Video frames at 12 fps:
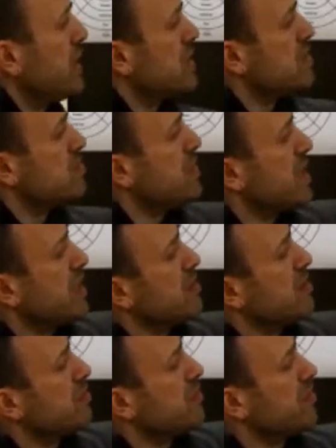and it's
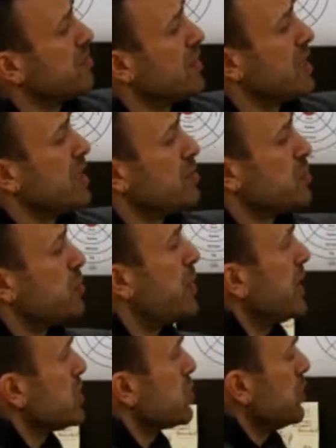made of
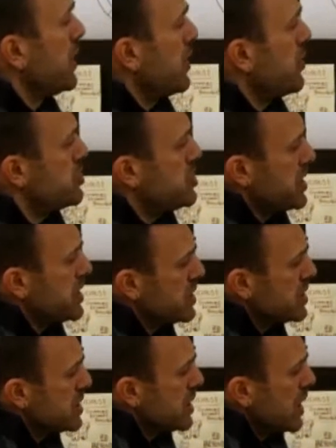perpetual
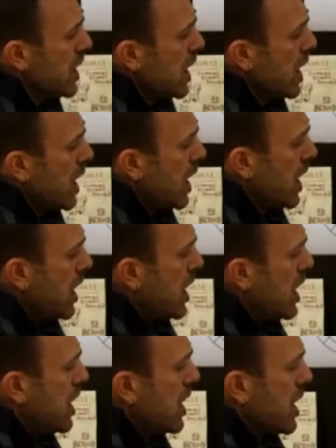energy.
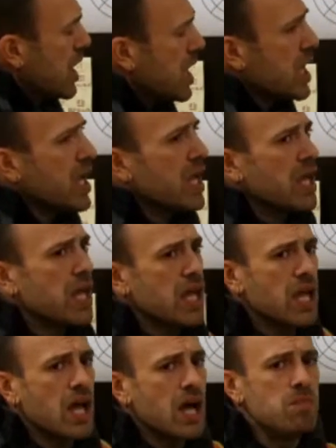
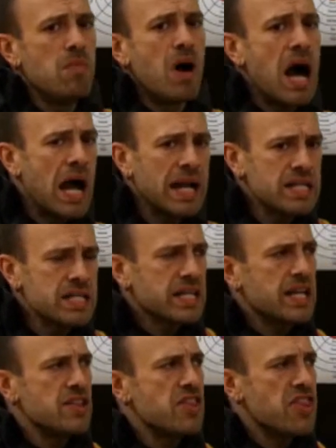A mind
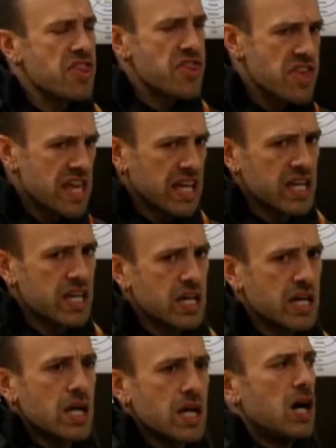can
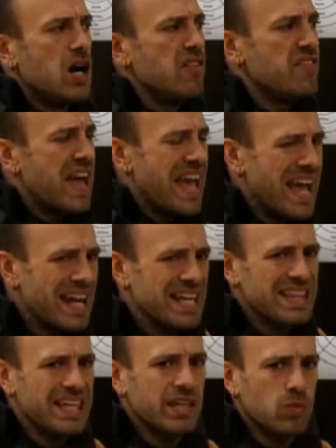think of
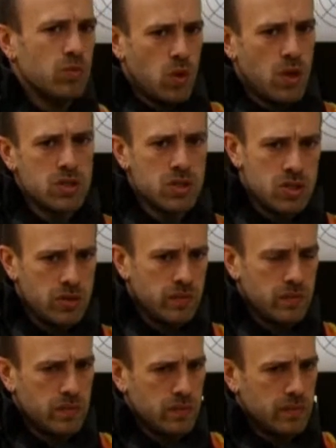anything it wants to.
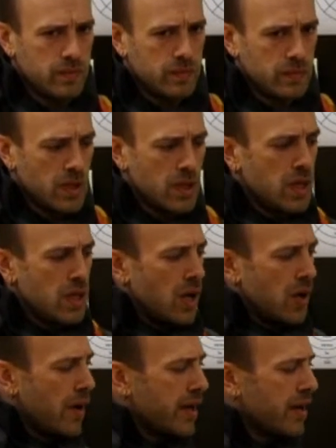
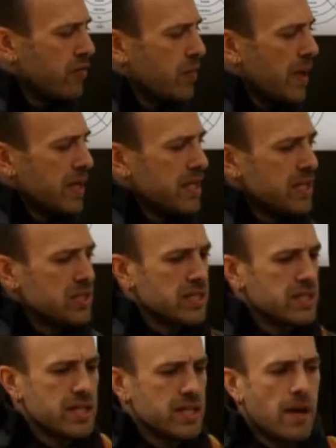All right, everybody
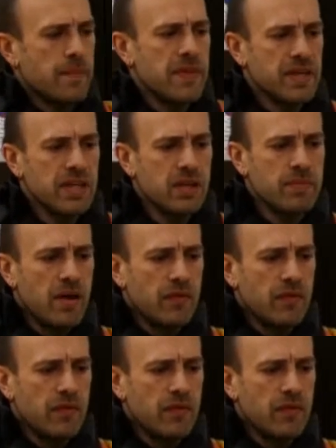needs to stop thinking